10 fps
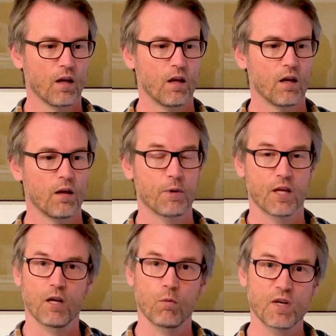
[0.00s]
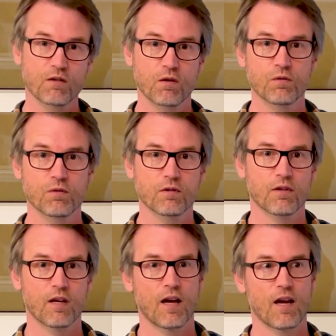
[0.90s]
But in a West Coast,
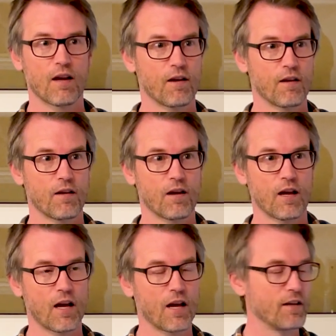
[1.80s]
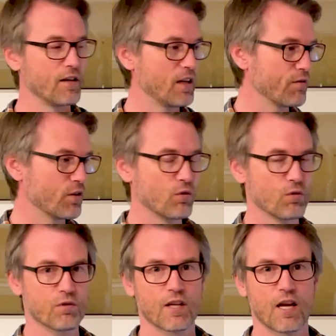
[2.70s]
I never
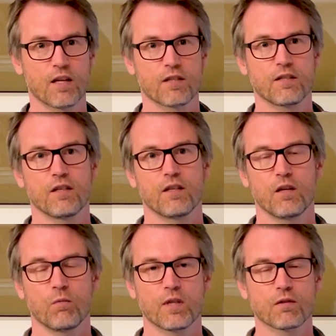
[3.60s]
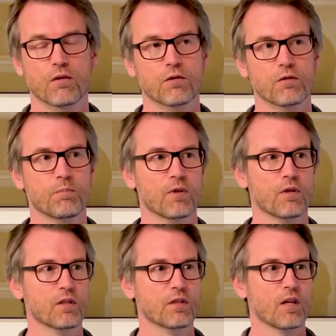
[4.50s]
use Galaxy in a West Coast,
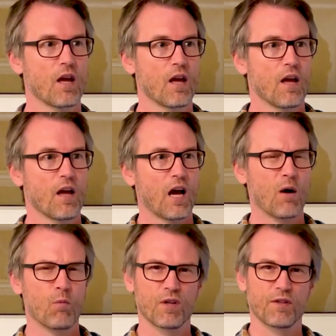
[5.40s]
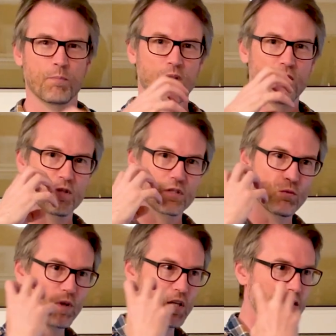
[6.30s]
because I want the bitterness
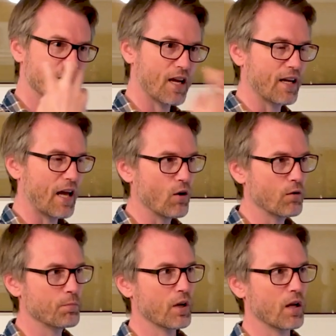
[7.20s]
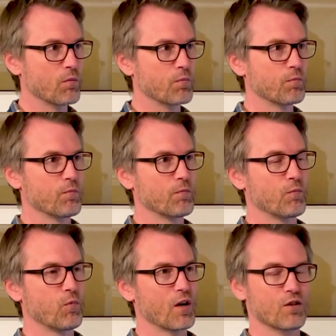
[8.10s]
to really stand out, but I
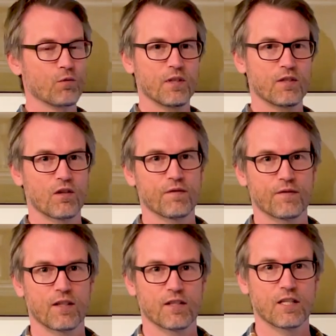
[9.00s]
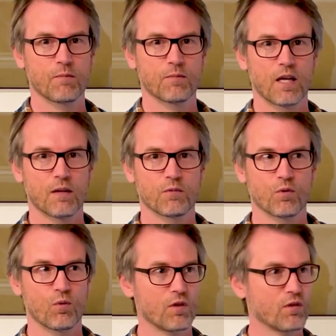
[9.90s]
want it to be soft at the same time,
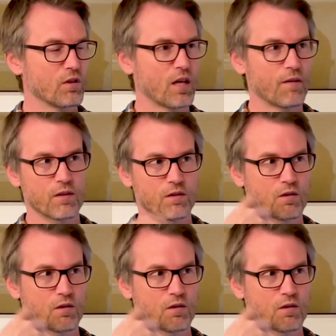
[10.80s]
so you just have this